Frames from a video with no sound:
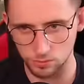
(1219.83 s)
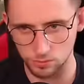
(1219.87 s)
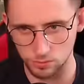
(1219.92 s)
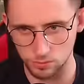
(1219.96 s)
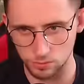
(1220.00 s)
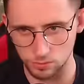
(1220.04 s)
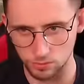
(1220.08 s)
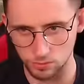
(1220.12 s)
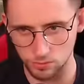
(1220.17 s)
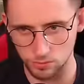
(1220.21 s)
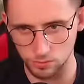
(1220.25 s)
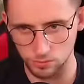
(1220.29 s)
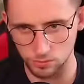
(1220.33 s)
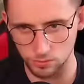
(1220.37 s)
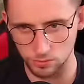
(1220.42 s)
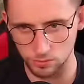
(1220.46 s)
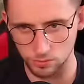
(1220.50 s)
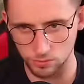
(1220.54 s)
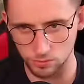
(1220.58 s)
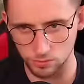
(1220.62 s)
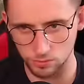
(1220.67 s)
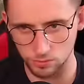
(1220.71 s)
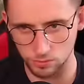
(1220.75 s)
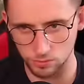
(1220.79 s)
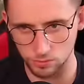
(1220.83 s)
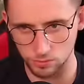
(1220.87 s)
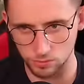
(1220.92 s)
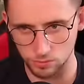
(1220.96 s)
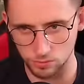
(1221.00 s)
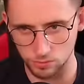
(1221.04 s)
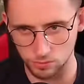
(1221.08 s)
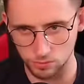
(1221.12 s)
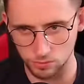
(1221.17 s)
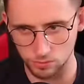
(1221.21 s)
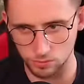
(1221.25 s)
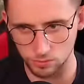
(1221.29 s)

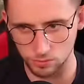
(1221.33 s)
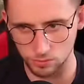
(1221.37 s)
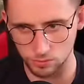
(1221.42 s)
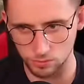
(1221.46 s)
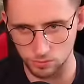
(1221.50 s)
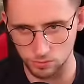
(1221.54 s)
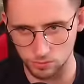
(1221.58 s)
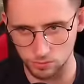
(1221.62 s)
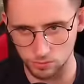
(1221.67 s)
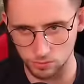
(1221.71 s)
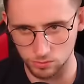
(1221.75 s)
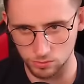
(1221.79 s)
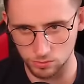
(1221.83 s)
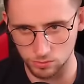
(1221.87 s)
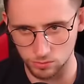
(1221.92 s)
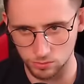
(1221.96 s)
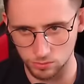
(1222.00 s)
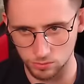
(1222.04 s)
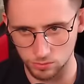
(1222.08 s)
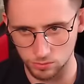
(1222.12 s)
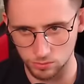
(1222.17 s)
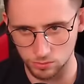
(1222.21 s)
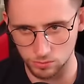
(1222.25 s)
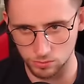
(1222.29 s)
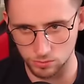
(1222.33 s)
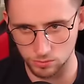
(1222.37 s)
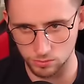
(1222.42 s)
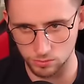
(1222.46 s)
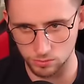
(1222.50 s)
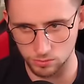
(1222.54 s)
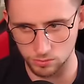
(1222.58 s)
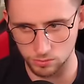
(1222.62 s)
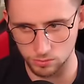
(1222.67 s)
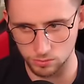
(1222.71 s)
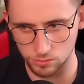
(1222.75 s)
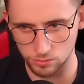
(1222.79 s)

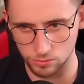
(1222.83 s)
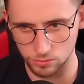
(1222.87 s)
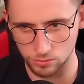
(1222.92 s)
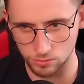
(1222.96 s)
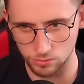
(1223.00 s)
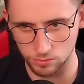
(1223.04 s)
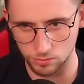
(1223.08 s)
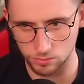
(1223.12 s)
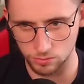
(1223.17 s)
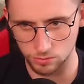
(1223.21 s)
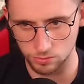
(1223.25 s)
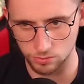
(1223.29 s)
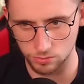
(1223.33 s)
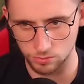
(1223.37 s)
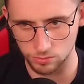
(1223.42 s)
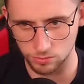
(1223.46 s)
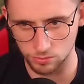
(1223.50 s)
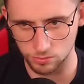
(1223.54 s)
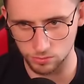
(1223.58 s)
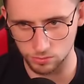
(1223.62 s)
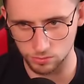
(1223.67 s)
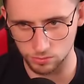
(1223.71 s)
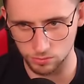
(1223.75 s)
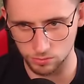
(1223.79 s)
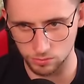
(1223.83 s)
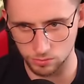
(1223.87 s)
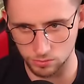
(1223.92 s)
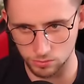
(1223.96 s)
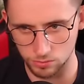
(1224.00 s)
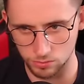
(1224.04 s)
Nothing is said.